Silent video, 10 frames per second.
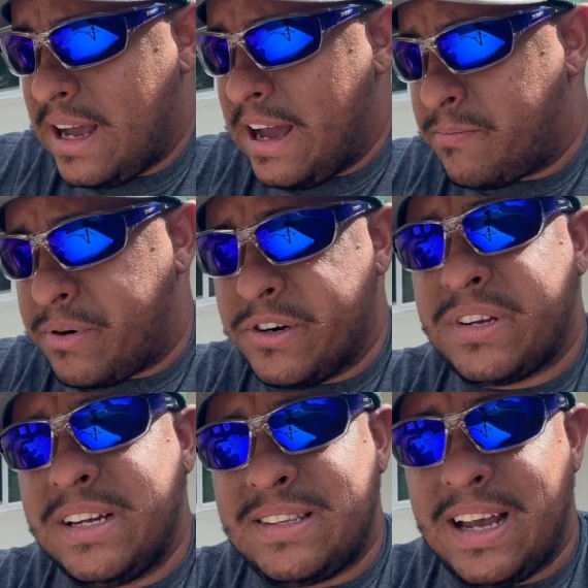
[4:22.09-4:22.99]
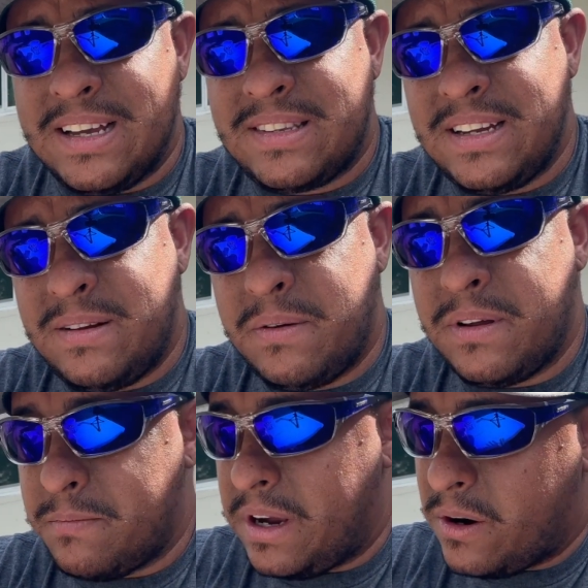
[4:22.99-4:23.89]
I have personally tested
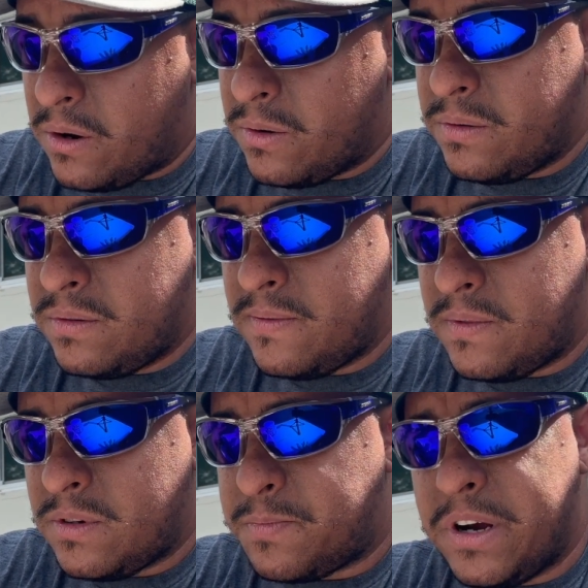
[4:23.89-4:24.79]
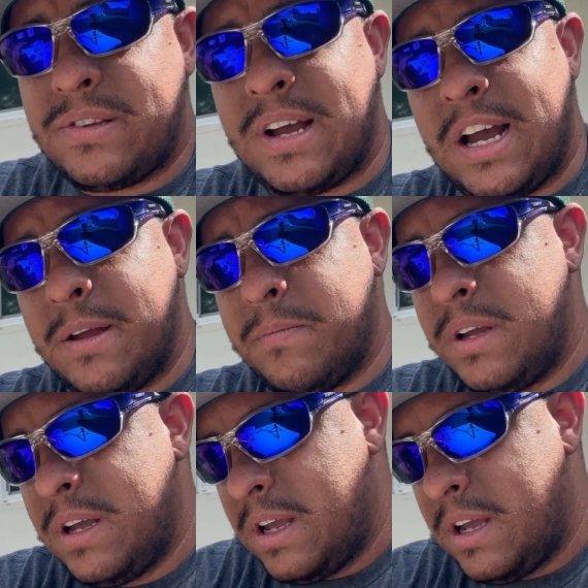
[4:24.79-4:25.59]
in my own spare time